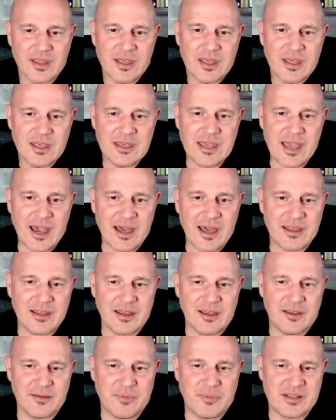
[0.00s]

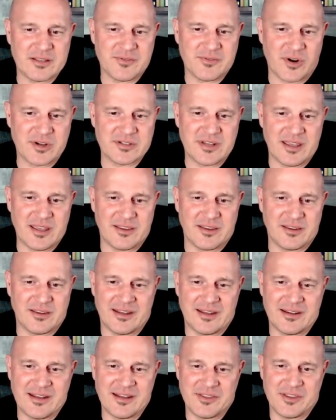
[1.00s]
Yeah, but as far as
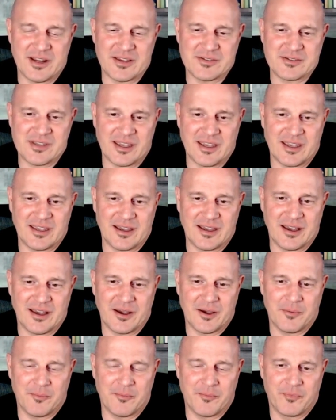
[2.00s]
Nathan, I'd say
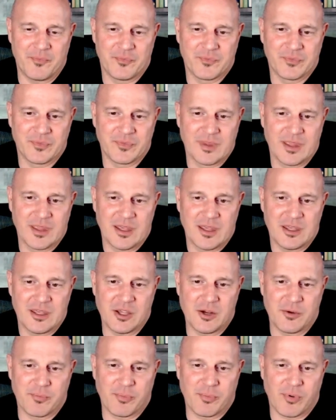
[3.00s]

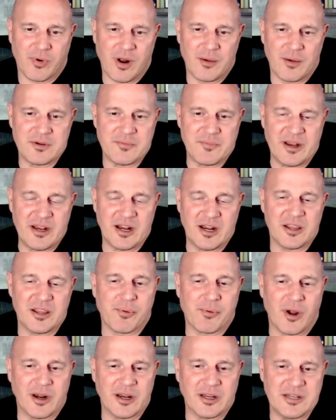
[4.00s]
you're probably, depending on the
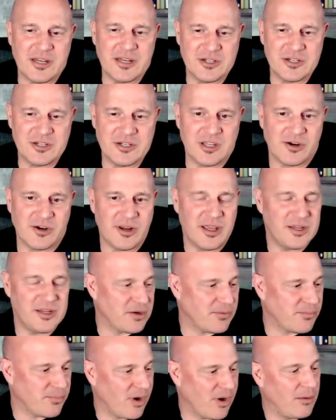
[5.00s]
product niche that you're in,
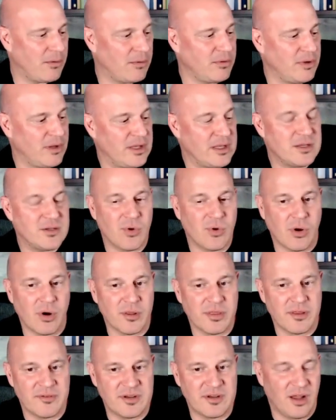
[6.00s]
you're probably
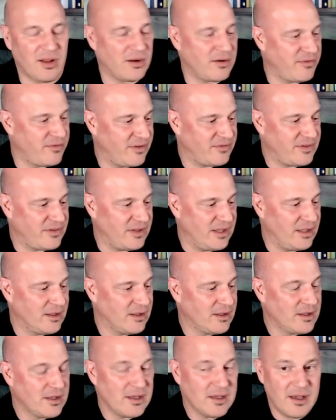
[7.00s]
north of $1.50
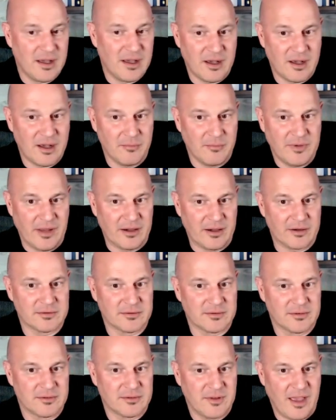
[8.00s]
now,
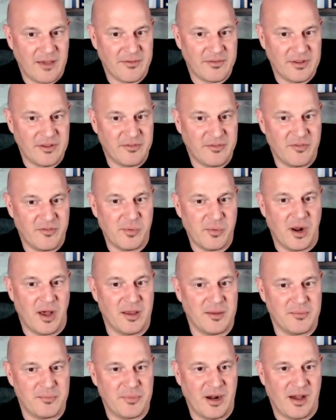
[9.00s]
if you've
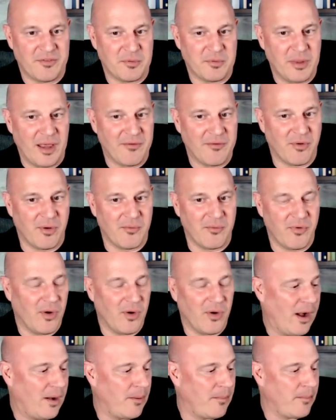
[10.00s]
been off the platform for a
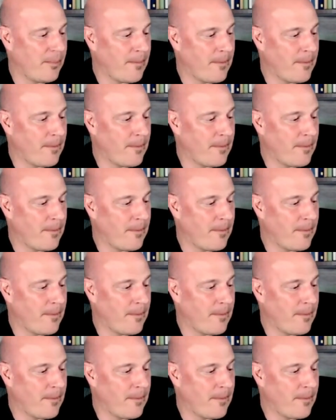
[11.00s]
while.